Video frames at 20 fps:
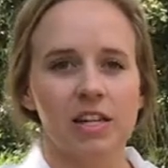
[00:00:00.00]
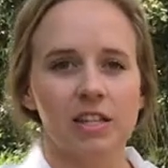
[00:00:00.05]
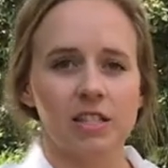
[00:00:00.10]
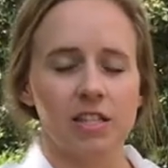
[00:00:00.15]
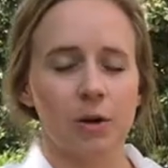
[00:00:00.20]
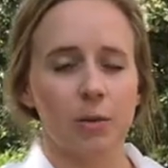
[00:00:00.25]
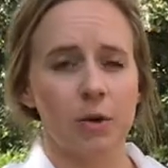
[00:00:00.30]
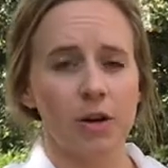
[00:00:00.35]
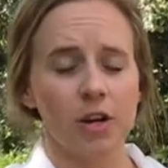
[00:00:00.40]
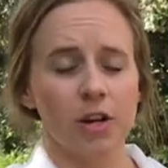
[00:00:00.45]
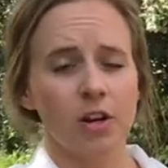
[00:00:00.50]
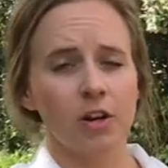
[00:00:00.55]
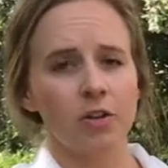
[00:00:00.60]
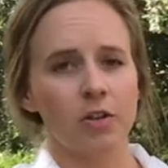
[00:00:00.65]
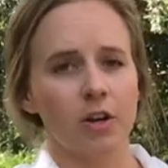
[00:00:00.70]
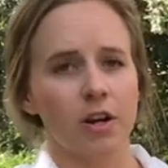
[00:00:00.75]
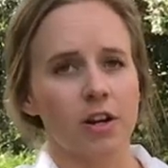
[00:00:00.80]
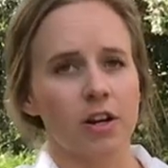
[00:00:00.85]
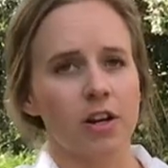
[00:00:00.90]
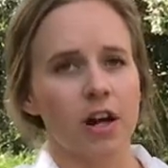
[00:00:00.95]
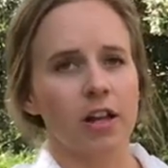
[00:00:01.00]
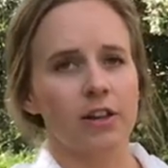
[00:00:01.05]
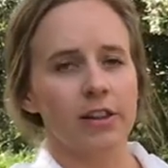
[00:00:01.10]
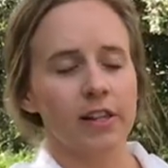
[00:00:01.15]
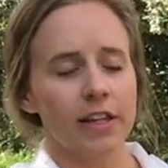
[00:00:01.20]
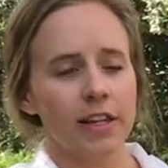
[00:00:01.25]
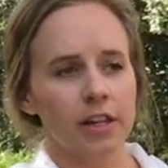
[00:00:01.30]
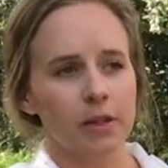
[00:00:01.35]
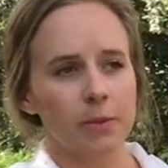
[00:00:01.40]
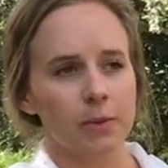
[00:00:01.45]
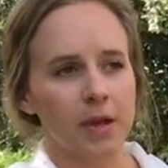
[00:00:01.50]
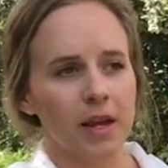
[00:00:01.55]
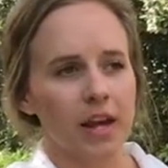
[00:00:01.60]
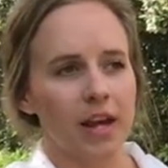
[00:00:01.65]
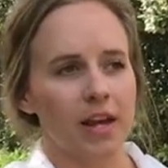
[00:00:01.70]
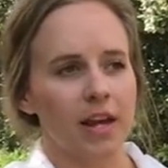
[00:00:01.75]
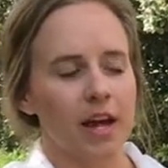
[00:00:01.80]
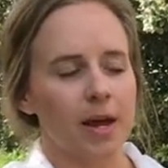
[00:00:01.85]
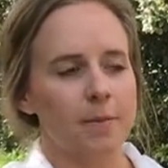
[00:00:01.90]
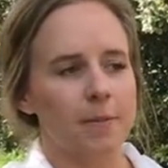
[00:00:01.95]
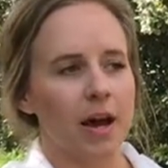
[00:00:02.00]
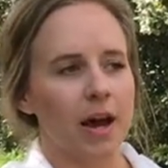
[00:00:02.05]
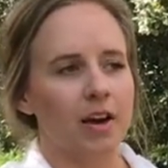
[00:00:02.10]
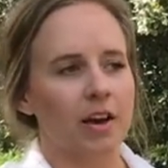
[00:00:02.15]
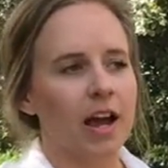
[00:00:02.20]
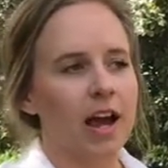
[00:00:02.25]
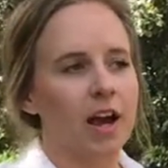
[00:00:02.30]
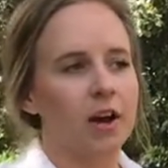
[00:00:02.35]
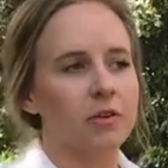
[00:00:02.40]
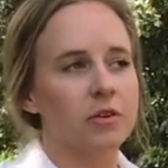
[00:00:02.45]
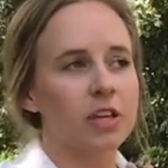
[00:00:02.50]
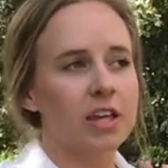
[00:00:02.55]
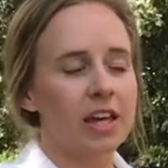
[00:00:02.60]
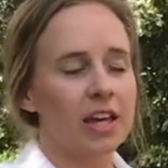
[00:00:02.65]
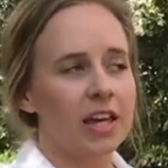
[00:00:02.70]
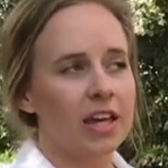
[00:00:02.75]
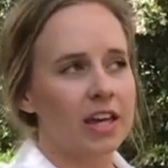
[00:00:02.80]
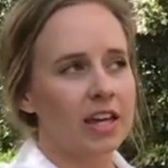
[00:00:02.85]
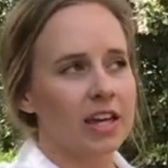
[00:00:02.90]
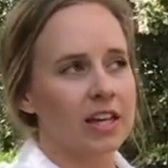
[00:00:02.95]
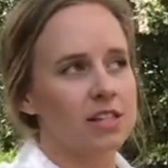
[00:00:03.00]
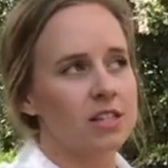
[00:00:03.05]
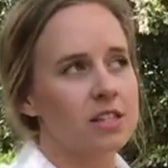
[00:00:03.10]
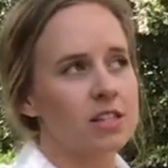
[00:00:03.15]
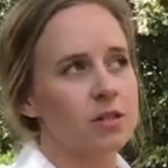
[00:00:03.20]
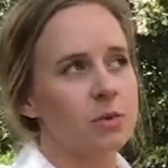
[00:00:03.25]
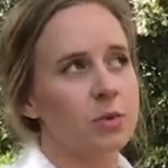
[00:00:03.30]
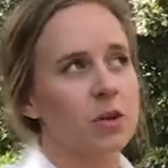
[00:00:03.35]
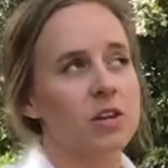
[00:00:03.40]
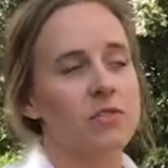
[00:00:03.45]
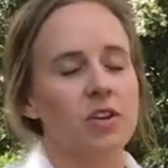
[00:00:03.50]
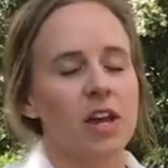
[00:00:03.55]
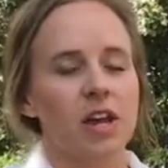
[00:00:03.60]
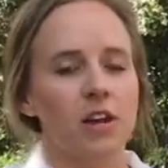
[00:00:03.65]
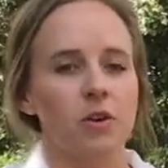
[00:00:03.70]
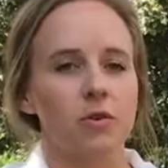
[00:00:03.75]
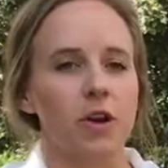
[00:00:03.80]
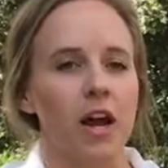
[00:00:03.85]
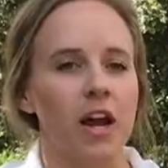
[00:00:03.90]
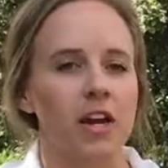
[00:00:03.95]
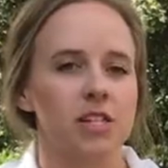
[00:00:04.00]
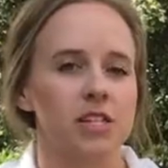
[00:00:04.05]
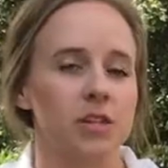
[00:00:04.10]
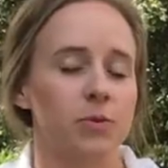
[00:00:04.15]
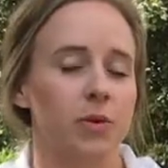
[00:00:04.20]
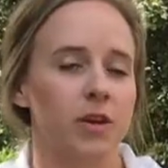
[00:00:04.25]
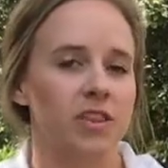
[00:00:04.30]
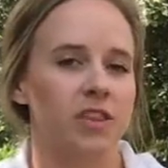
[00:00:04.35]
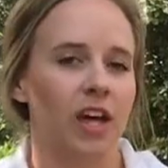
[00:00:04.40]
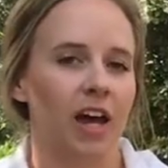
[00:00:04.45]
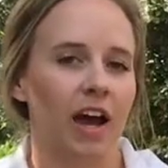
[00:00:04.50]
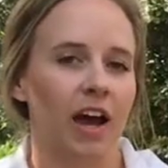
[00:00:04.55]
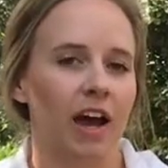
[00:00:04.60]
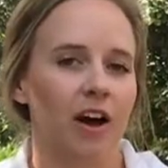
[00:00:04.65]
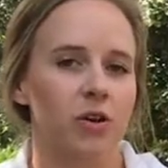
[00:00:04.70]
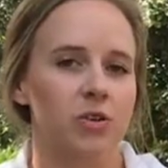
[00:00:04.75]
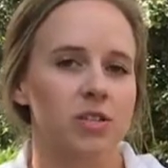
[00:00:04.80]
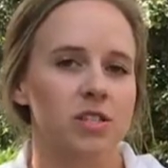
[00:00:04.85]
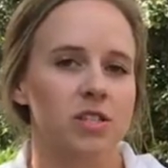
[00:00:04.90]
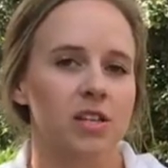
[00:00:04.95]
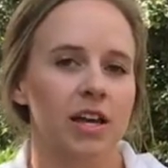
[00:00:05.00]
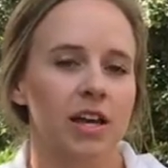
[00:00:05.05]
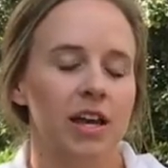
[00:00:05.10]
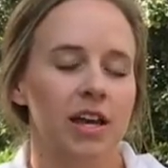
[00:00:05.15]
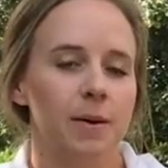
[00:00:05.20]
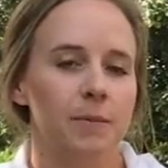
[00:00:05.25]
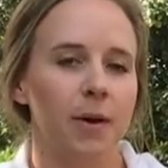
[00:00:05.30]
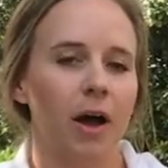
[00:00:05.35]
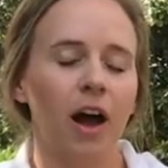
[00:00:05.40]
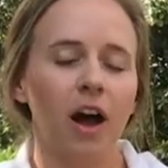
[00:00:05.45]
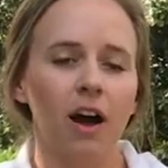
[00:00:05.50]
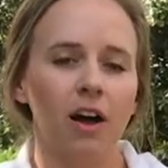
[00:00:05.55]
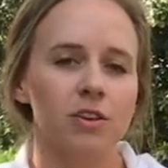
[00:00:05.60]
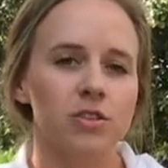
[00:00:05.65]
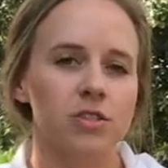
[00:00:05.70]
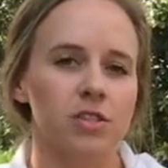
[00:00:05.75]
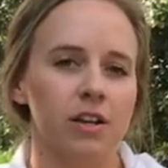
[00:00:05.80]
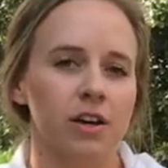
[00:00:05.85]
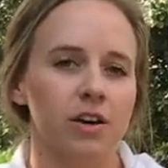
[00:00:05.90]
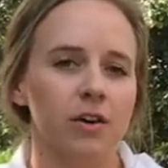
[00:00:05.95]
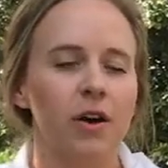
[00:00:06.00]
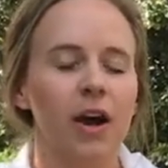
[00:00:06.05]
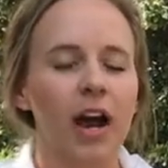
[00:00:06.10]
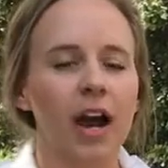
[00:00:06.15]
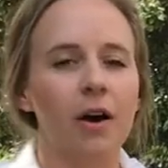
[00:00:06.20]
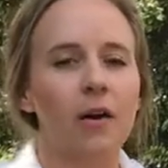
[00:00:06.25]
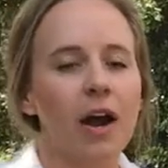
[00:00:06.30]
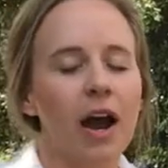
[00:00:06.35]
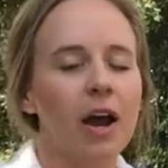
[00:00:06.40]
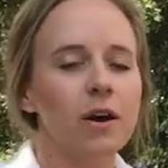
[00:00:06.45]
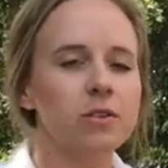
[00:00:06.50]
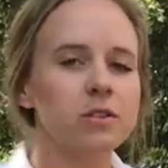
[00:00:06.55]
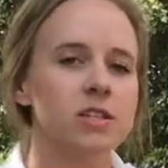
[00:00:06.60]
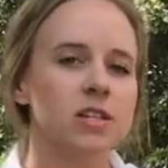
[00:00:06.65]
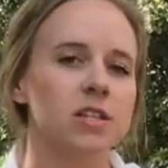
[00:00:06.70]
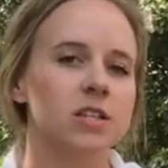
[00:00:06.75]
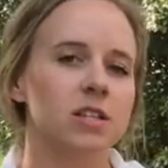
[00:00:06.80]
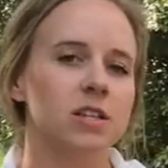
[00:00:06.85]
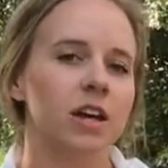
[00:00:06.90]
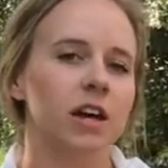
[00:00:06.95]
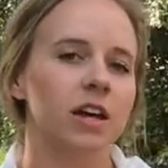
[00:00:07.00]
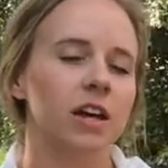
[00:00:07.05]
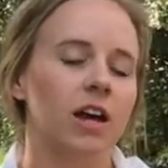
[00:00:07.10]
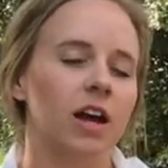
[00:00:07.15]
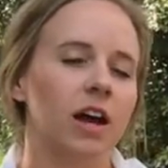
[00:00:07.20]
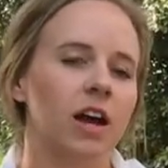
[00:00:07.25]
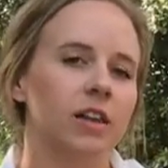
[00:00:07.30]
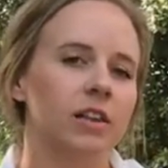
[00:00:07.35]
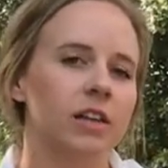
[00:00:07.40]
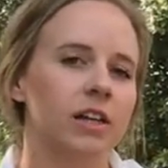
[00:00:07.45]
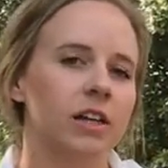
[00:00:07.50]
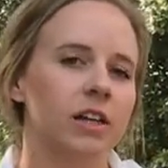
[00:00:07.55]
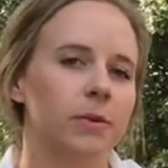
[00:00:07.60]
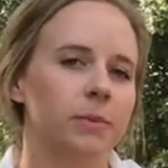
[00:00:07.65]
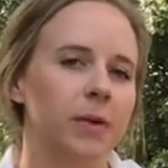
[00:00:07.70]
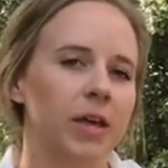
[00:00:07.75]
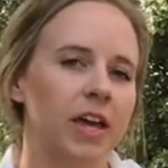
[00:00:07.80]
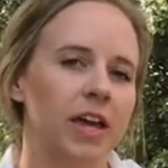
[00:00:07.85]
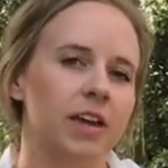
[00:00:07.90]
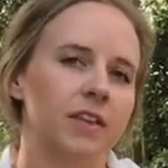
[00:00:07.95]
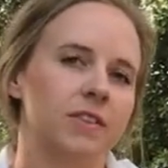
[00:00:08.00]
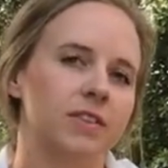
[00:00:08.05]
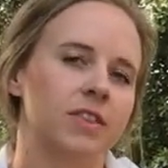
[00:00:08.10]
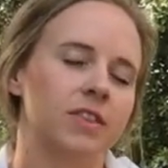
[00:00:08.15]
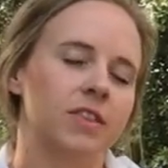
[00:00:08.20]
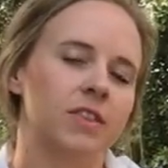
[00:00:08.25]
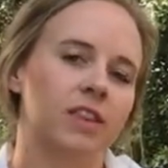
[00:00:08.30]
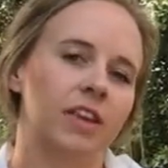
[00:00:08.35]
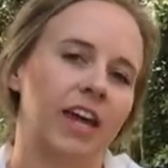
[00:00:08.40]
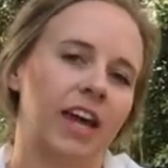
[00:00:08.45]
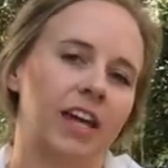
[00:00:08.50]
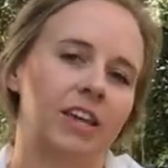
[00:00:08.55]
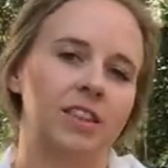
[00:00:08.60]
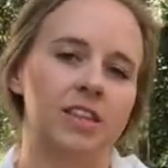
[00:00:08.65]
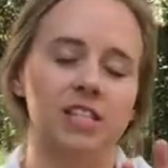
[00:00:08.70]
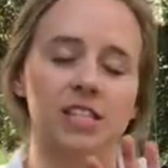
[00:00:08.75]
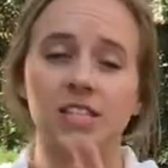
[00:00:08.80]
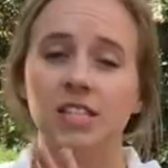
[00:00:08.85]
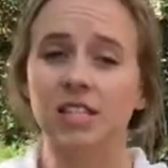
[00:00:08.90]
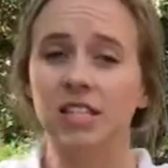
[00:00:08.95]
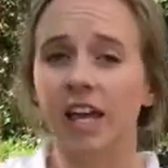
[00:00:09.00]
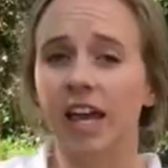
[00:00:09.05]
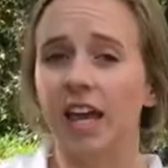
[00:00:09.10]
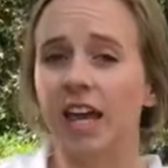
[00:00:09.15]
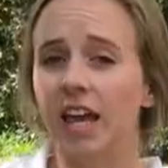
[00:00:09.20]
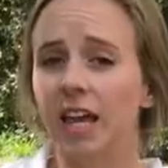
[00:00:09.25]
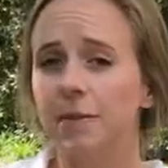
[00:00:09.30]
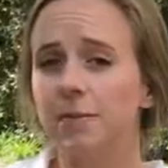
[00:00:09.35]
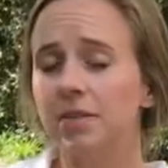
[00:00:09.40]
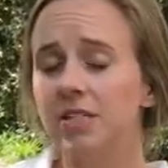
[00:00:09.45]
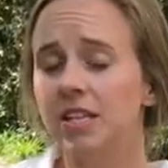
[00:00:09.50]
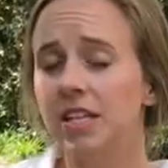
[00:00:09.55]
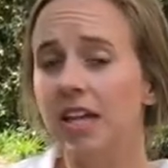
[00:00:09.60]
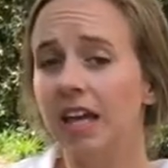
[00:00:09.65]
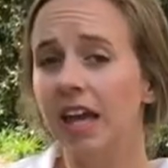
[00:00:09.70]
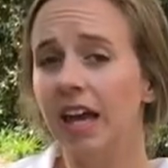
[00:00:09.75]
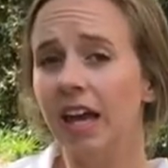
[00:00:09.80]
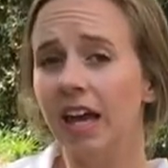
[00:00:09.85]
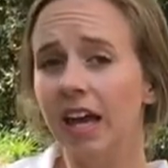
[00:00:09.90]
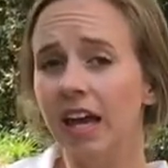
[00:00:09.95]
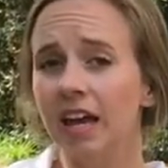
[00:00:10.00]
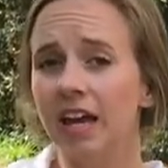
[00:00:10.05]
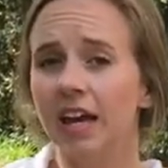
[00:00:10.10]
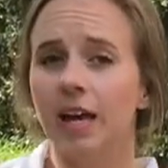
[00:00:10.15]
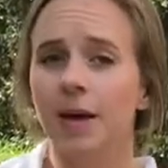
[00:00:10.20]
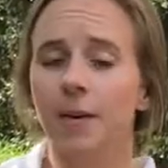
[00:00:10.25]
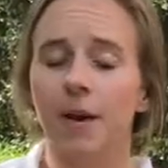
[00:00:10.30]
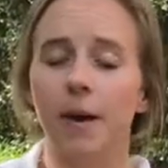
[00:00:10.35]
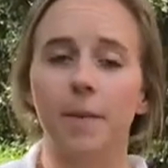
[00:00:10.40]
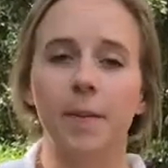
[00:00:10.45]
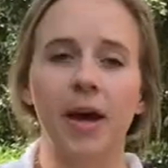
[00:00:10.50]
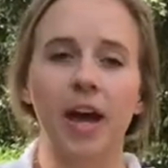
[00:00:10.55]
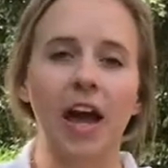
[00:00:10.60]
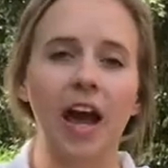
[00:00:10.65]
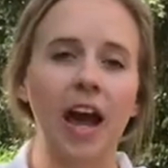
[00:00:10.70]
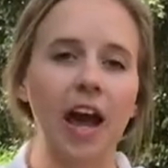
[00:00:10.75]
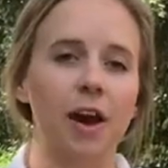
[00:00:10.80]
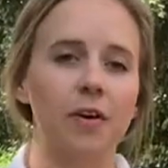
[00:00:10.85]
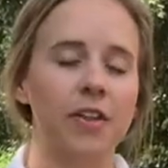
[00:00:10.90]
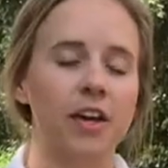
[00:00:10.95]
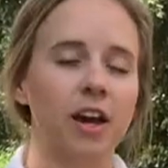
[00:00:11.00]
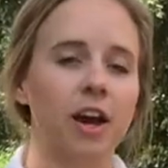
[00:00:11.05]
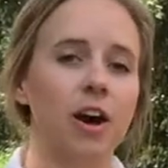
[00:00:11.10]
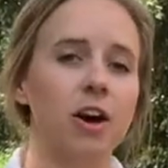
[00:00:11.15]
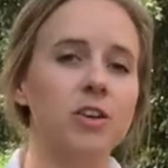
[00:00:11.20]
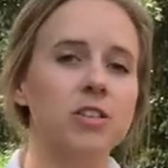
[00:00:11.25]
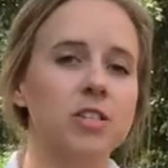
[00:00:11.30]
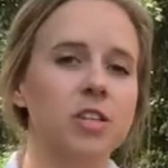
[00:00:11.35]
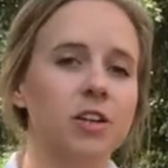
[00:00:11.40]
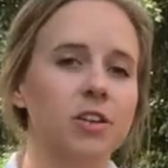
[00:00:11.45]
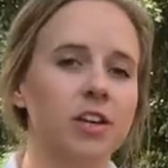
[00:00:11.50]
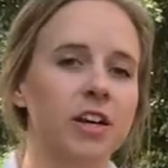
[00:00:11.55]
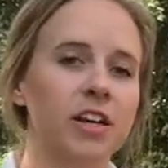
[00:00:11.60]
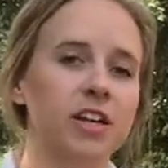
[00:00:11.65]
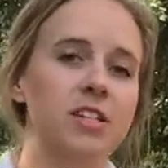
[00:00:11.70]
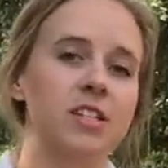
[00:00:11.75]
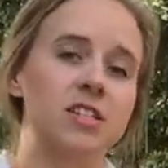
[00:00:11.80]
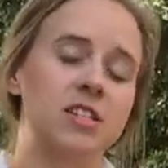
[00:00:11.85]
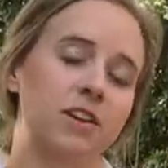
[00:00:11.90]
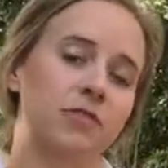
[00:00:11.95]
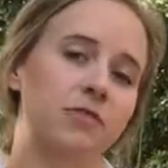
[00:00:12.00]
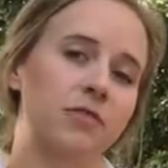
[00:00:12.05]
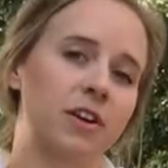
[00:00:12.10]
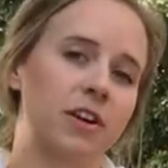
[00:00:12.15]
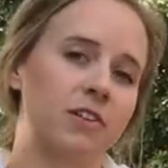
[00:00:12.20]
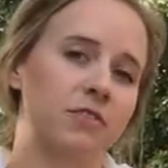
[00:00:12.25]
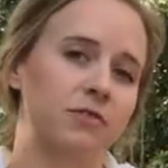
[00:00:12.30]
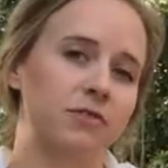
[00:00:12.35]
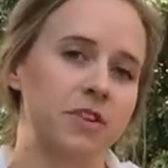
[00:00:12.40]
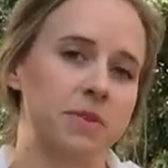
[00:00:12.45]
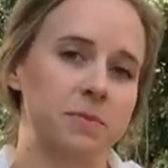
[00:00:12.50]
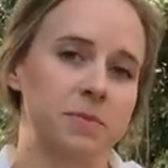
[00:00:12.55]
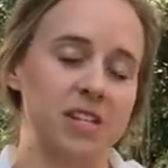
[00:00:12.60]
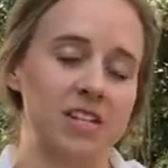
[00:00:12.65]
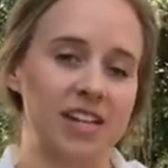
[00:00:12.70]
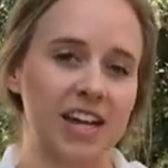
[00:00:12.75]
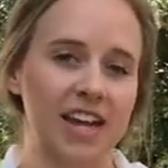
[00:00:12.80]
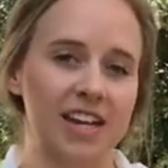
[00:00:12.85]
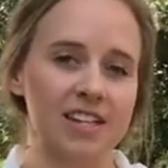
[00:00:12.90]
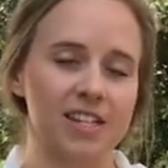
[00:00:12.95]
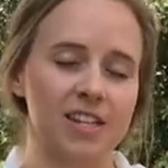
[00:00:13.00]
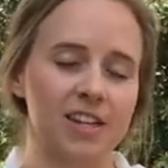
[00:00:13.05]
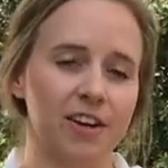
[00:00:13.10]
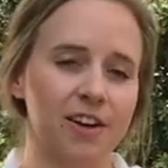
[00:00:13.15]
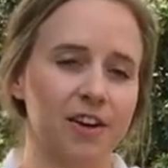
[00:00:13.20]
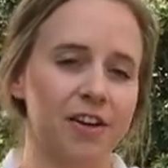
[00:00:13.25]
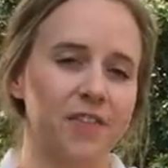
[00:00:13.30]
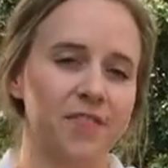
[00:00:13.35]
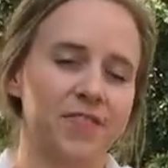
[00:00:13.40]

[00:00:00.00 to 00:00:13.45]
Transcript: So we're going to learn a little bit about how kids would have interacted with the house, but also how houses look a little bit like the same today, how about how they also look different from today too.